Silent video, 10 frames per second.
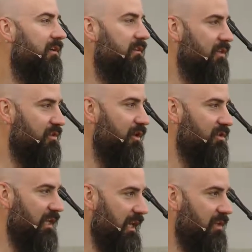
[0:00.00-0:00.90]
This goes
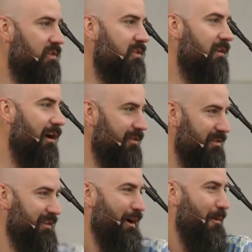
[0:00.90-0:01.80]
against, the,
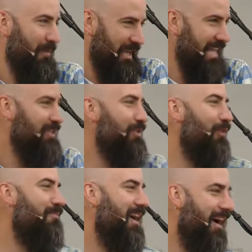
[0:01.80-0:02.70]
against
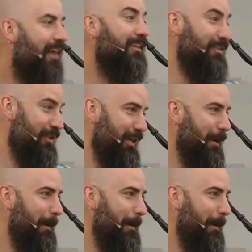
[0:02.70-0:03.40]
our biology.